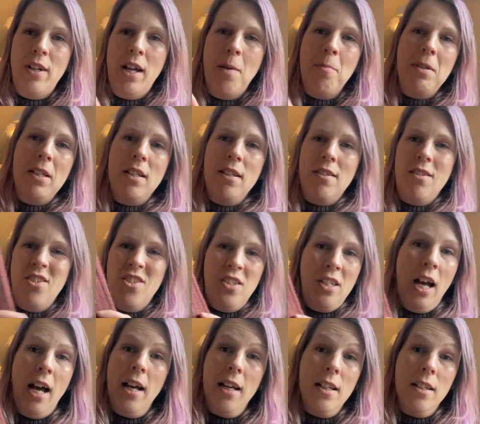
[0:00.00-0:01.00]
I mean, it's
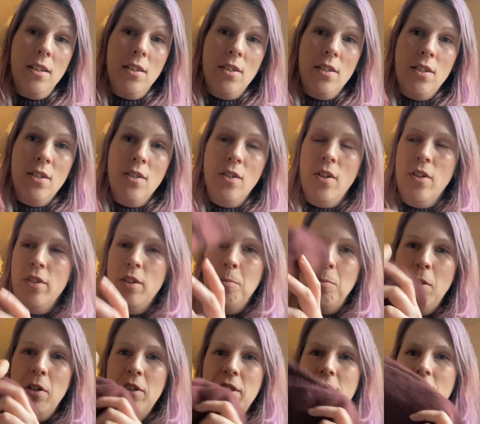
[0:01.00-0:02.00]
tight on the
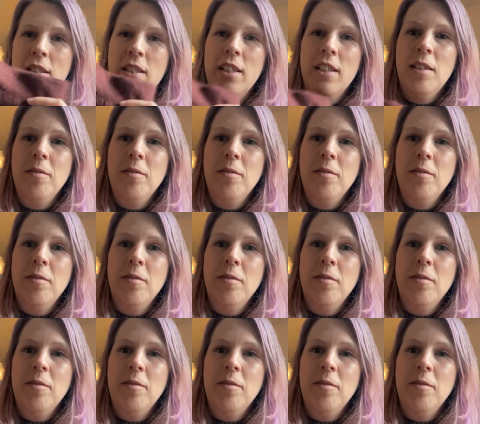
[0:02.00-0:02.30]
body.